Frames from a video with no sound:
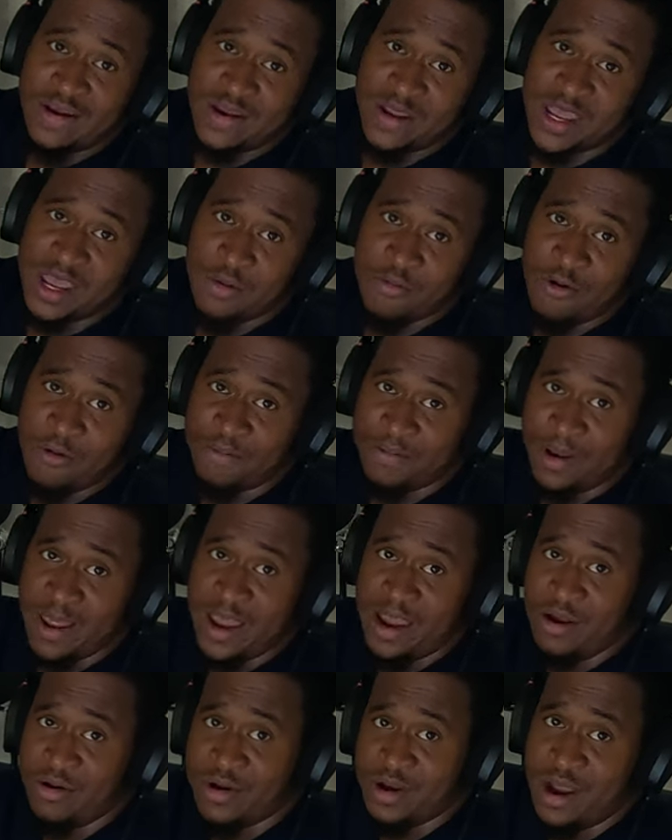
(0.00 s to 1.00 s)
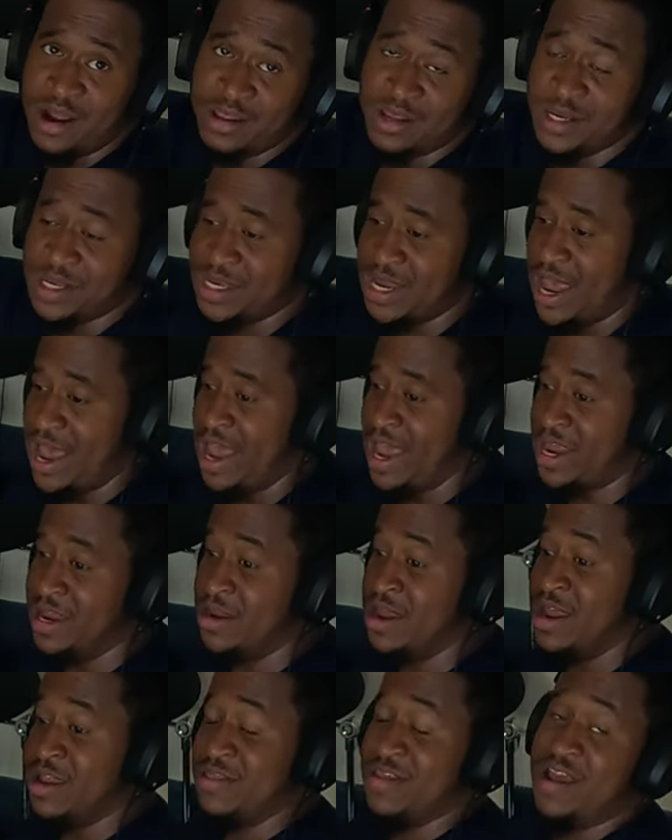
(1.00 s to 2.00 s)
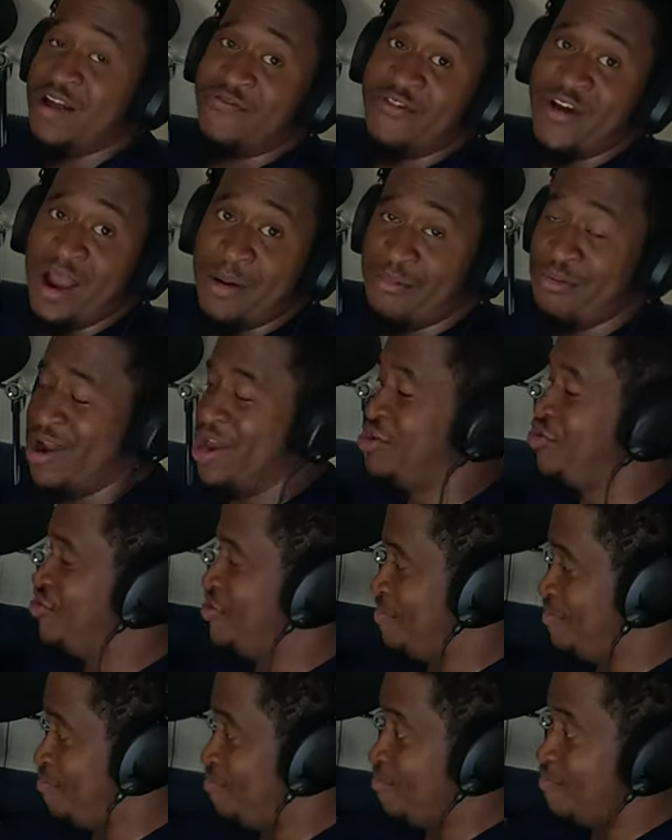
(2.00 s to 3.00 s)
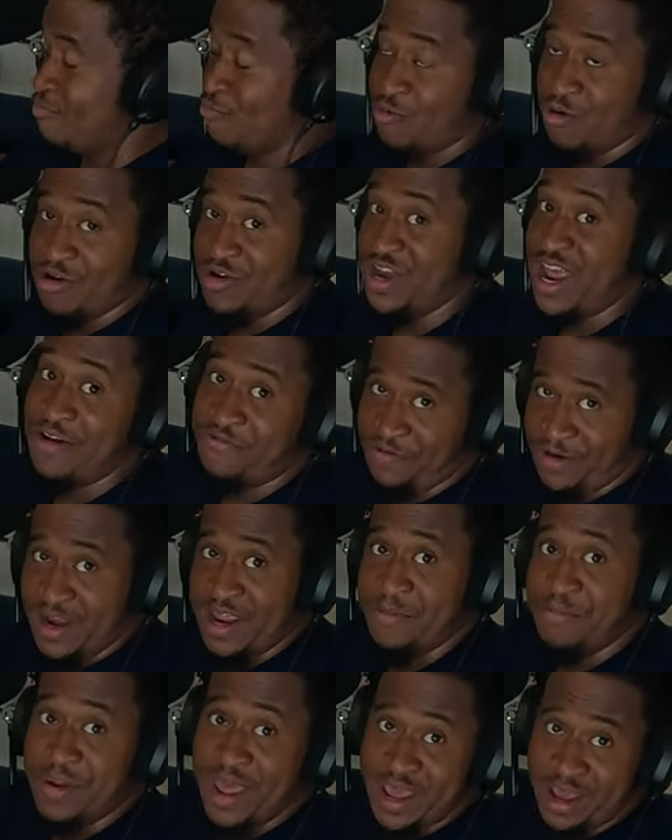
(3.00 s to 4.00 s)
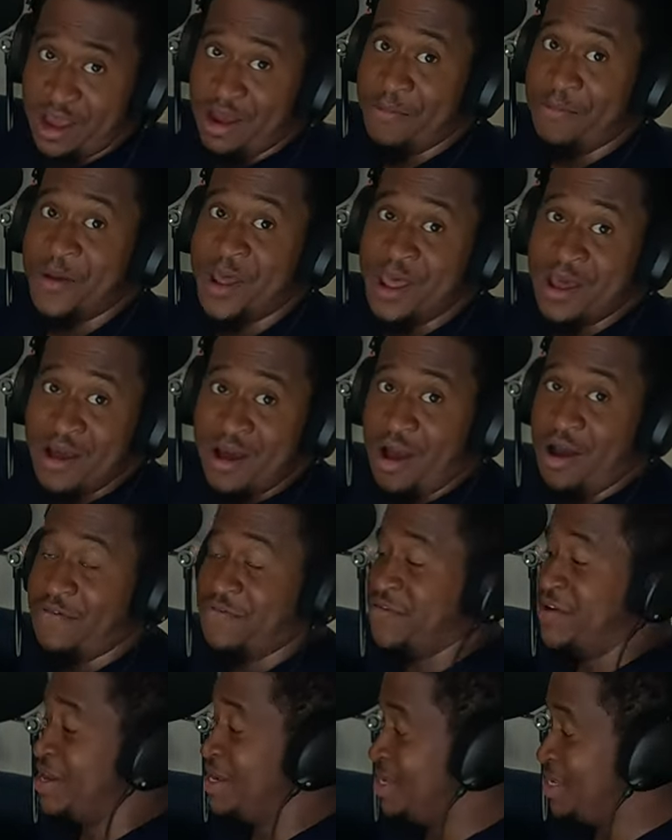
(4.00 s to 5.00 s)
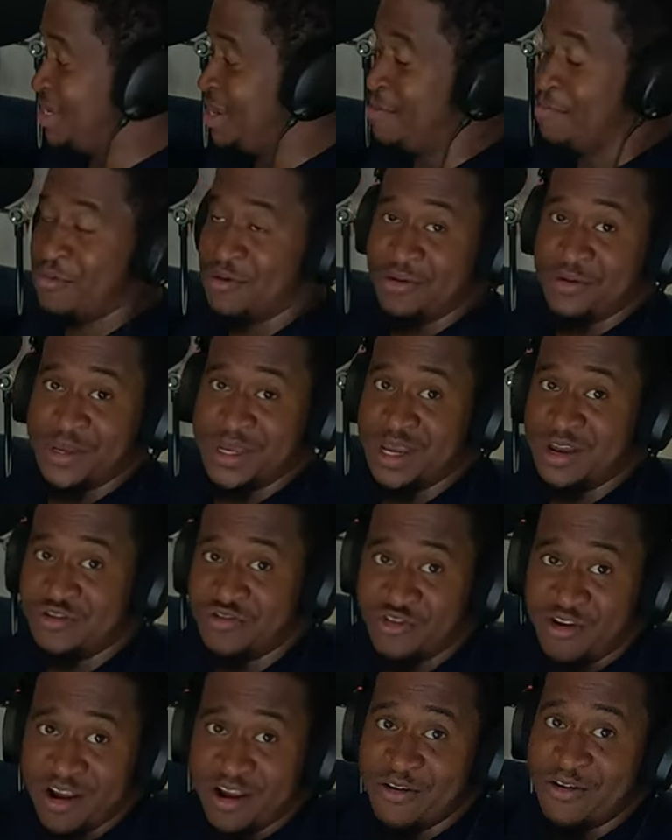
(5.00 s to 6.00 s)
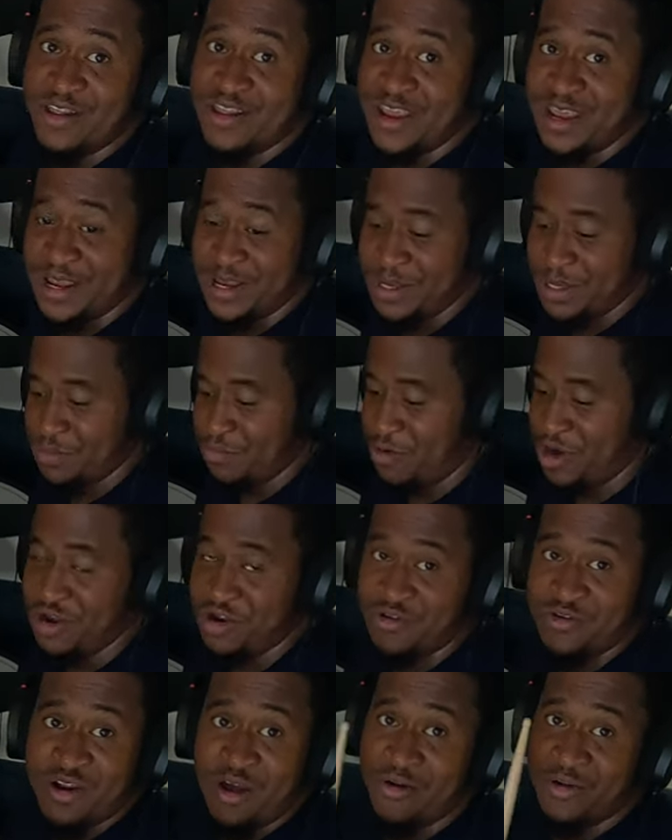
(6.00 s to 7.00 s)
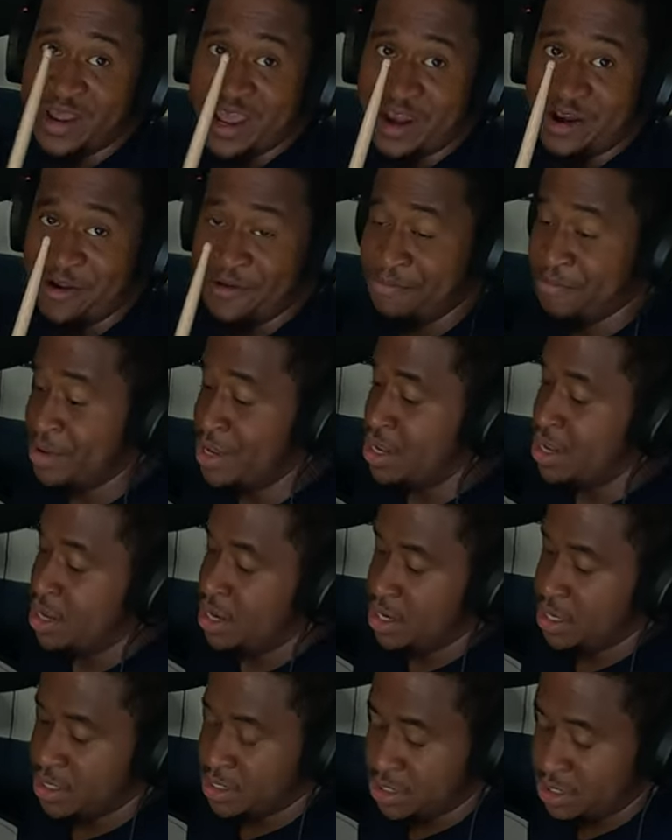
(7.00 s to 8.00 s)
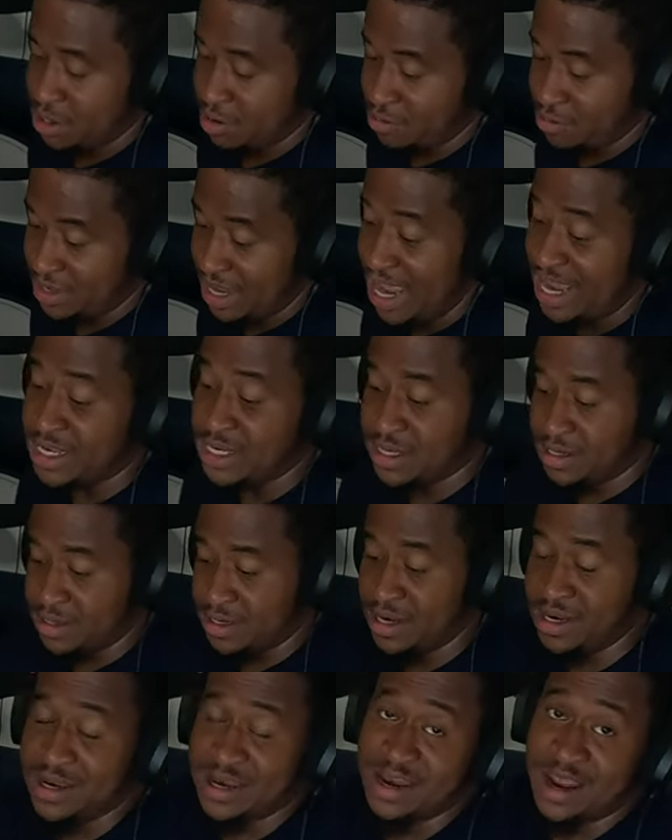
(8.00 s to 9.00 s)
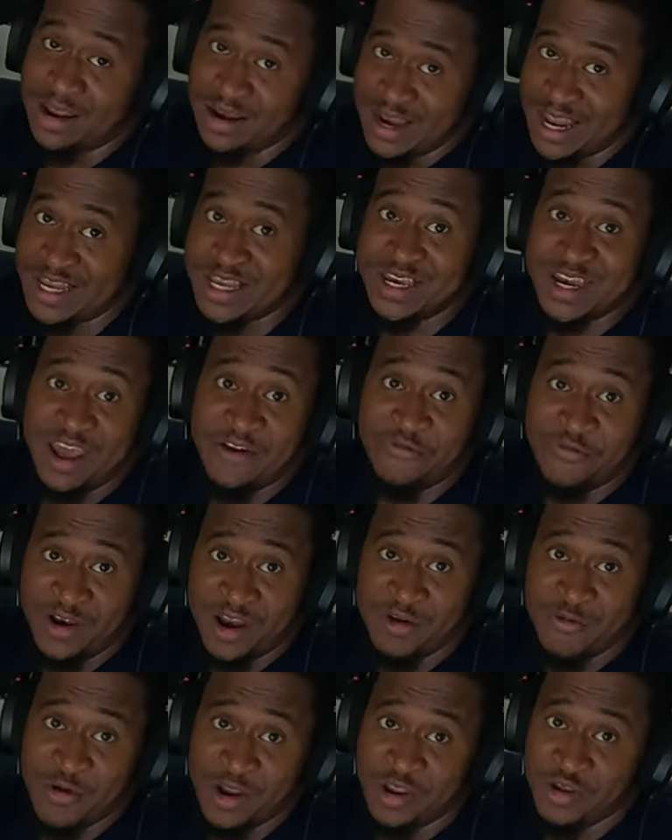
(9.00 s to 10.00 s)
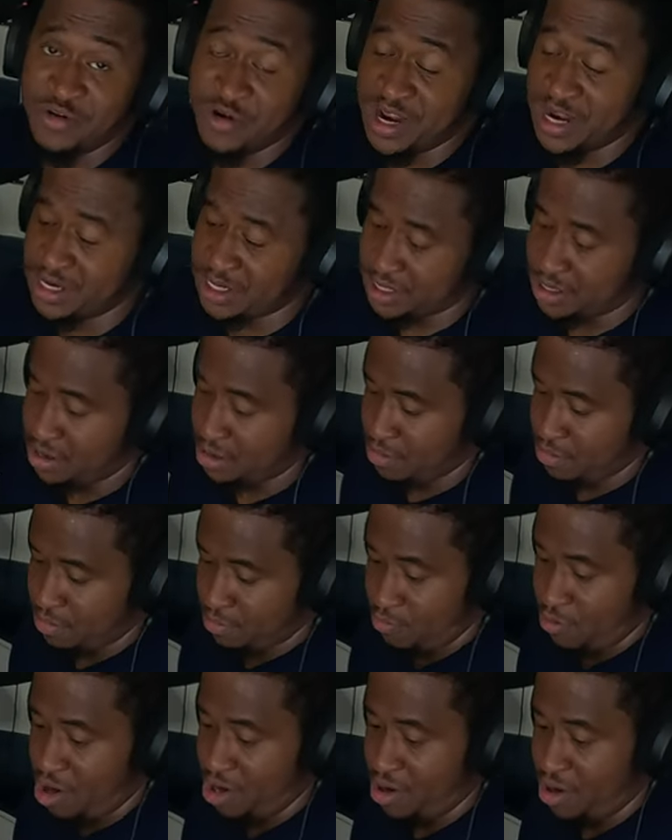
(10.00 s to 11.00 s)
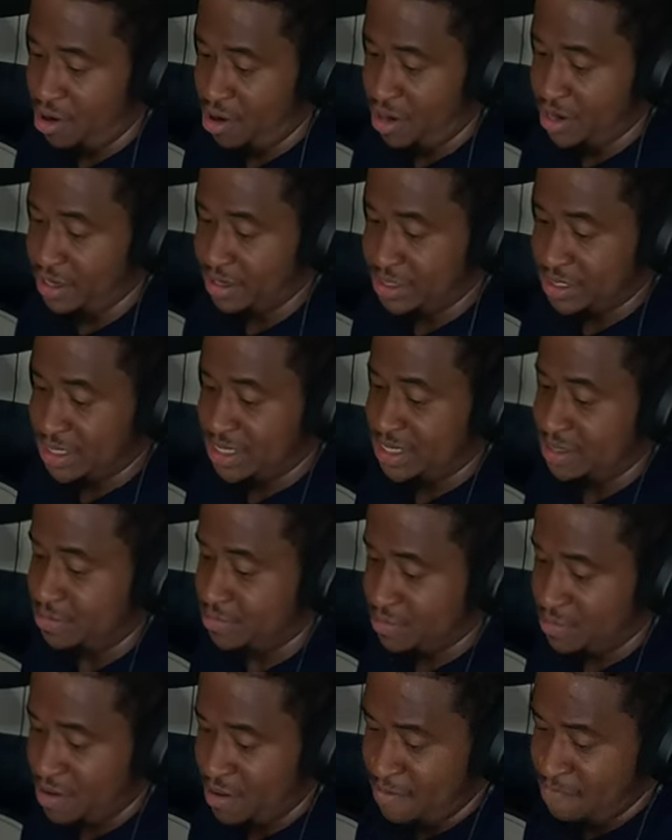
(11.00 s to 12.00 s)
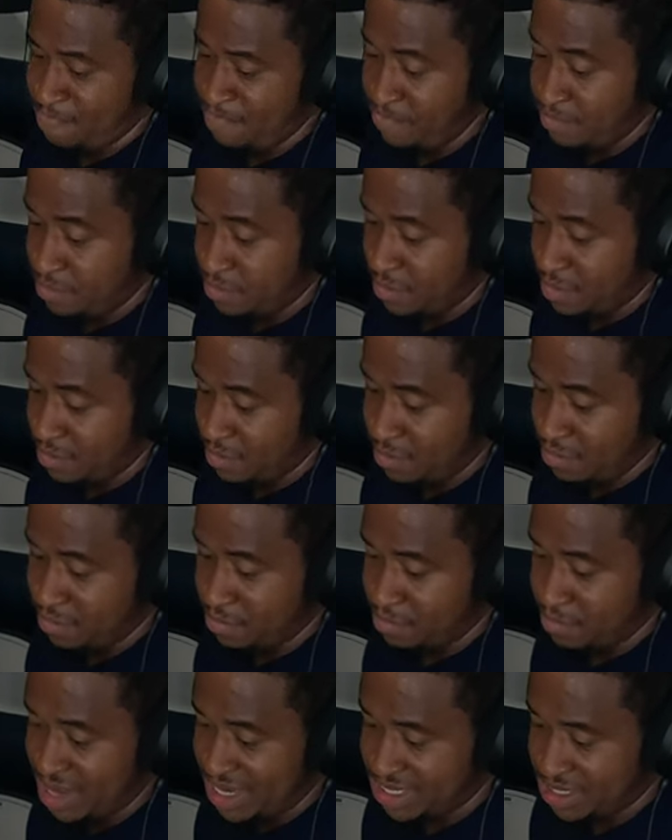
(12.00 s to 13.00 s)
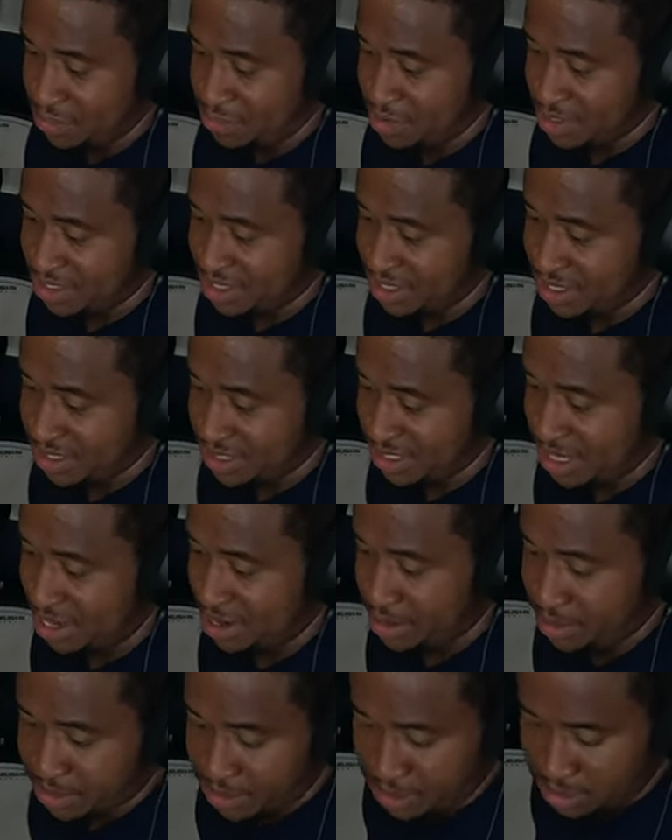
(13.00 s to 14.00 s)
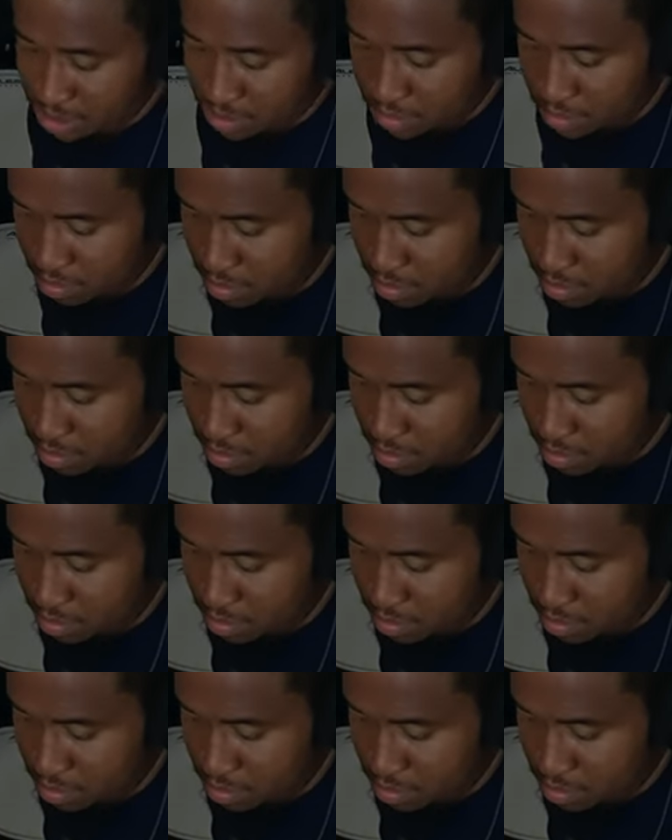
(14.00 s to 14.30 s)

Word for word: have the keyboard player on the other side. Their vibration will definitely pick up off these cymbals and trigger these when you don't hit them. So that's the that's definitely when you need to work on messing with these settings.